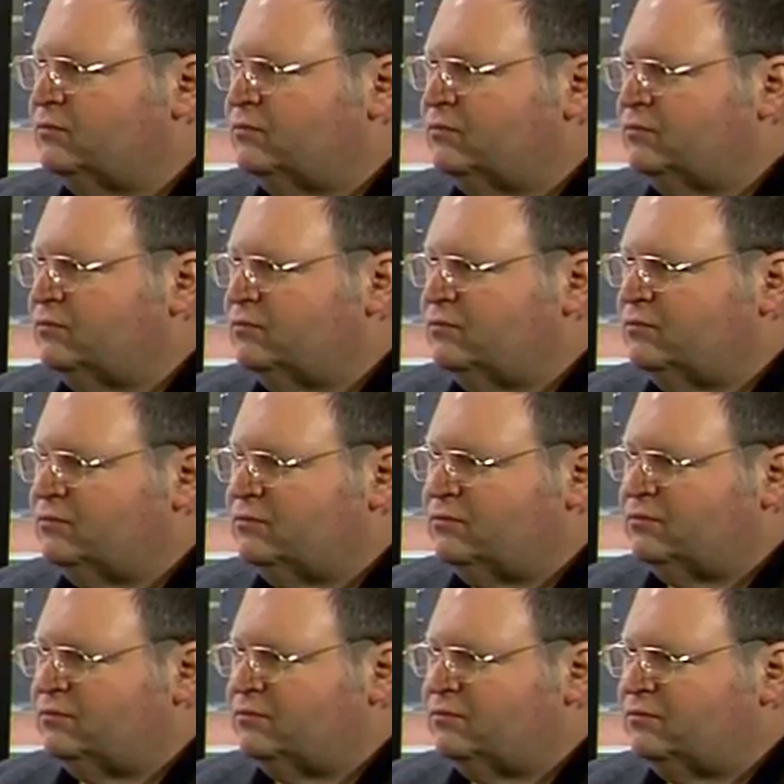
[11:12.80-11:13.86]

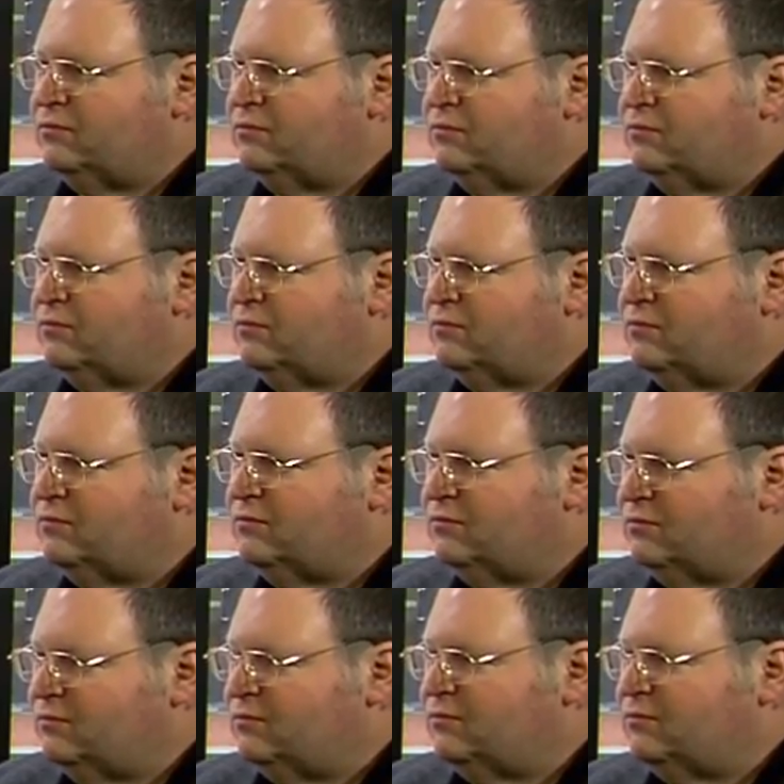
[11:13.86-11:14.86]
[no speech]